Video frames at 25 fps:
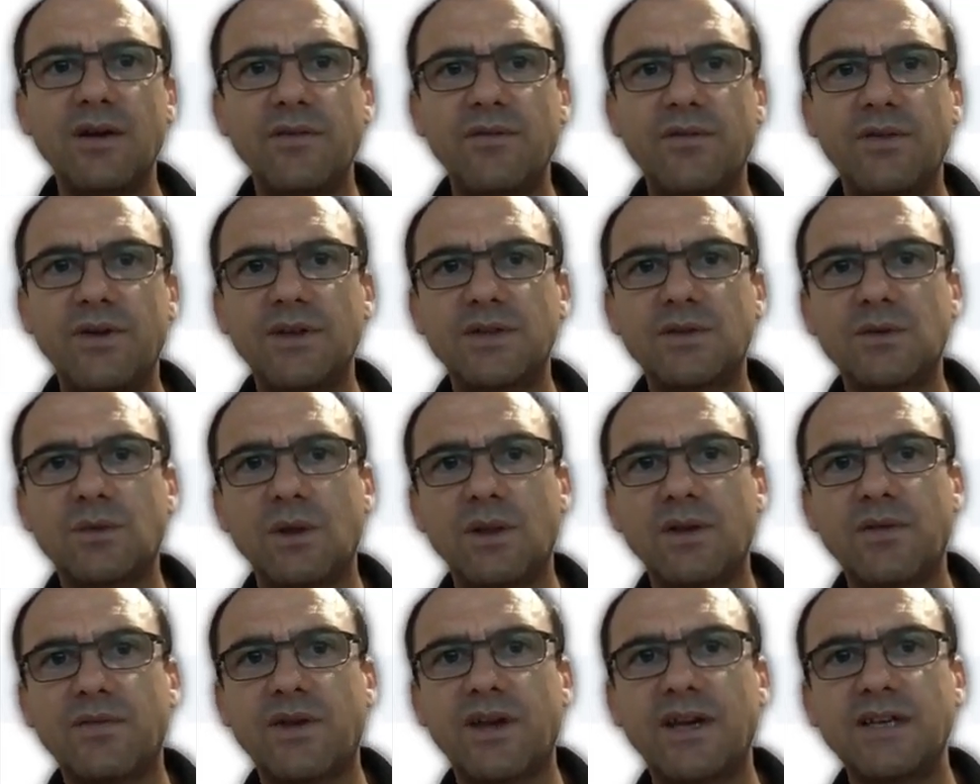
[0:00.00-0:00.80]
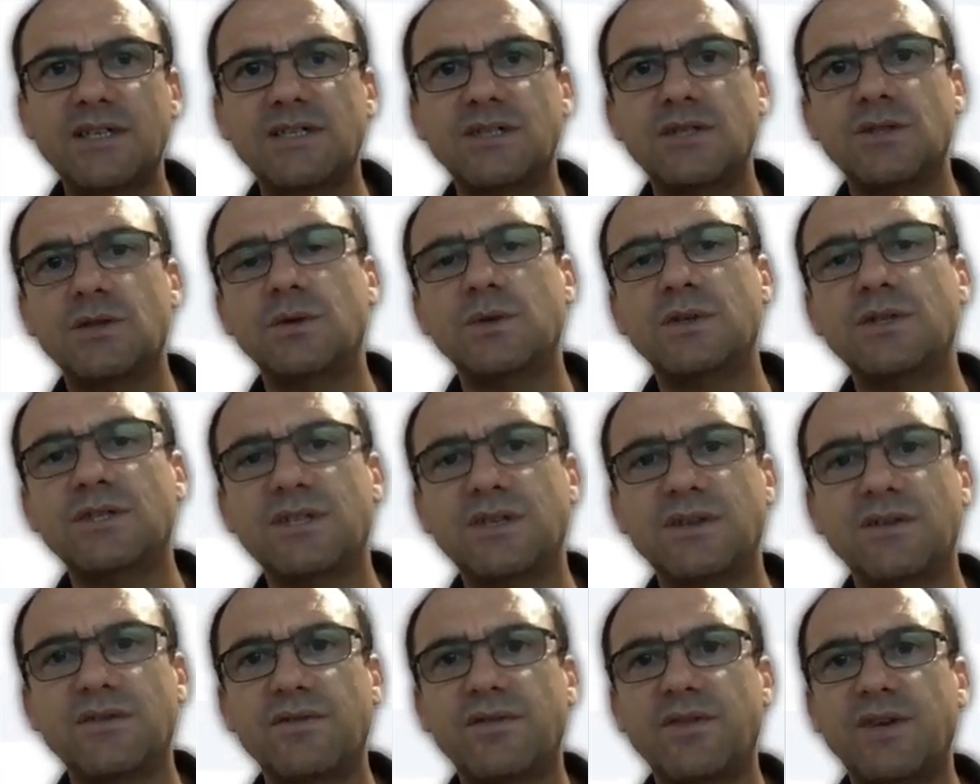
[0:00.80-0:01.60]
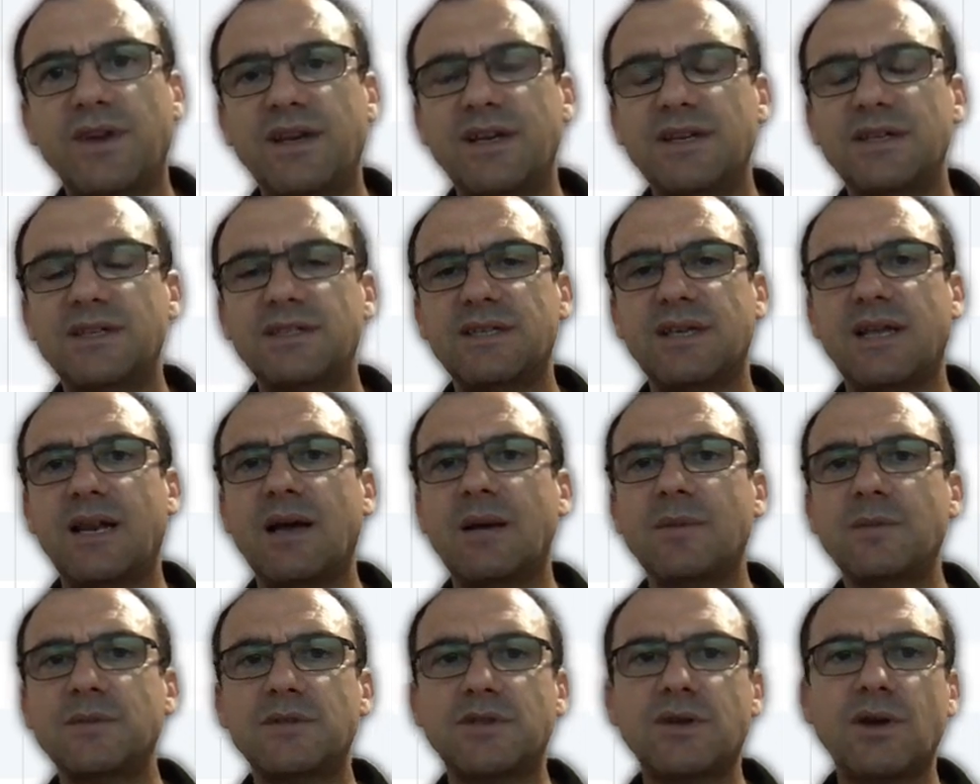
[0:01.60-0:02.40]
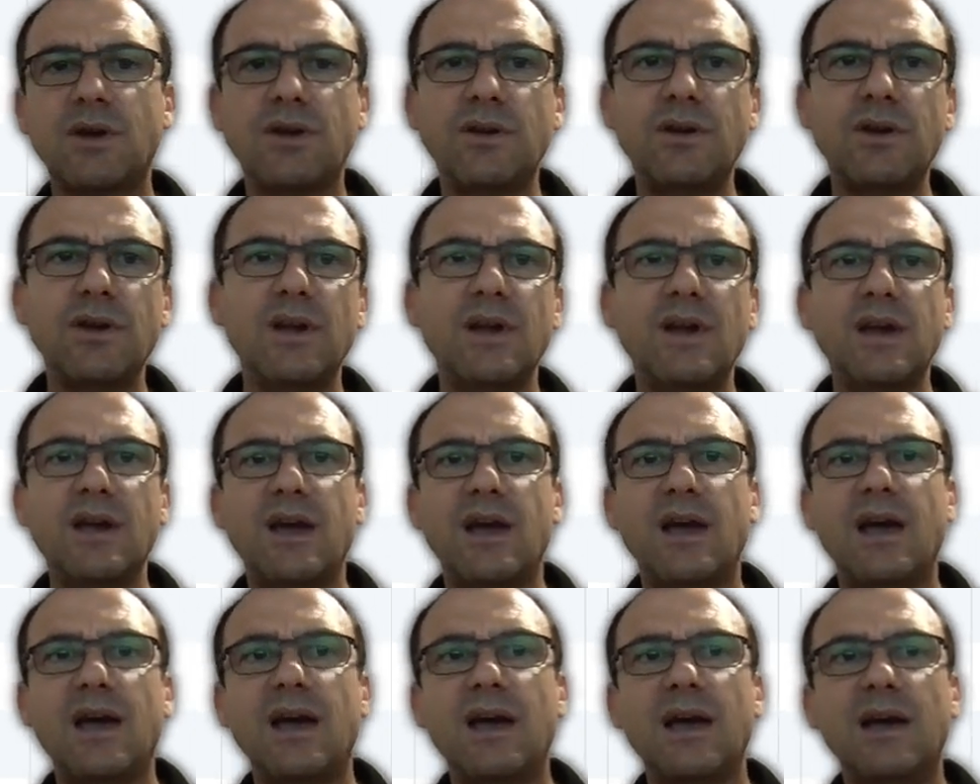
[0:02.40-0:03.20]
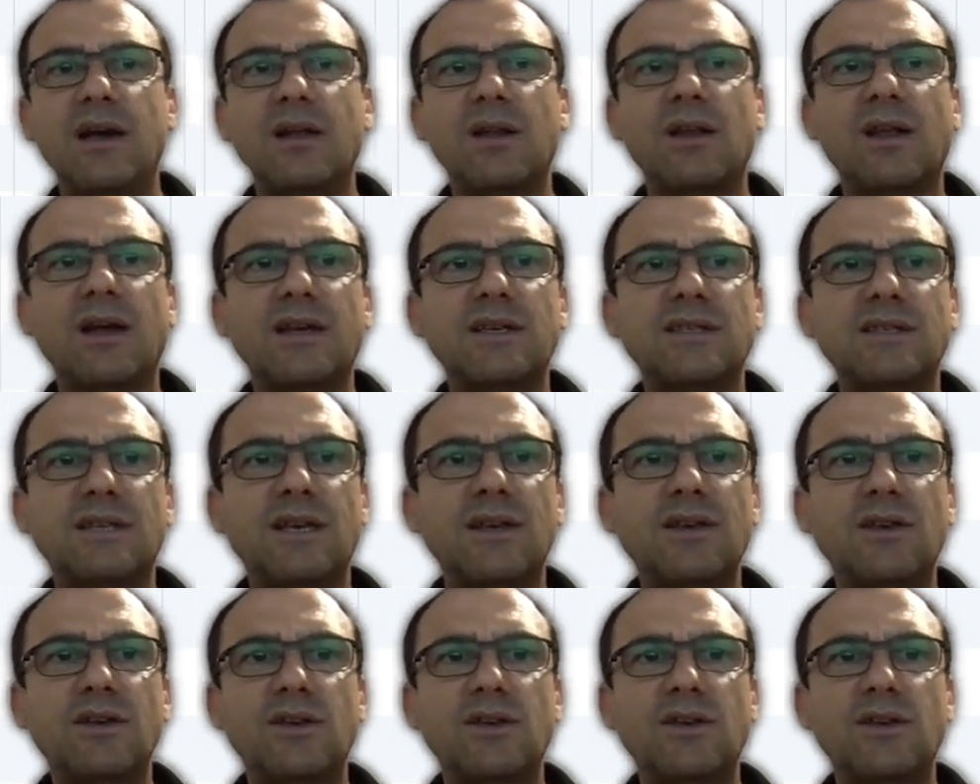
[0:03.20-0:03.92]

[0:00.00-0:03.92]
first qualification tuition fee set up. So like I said,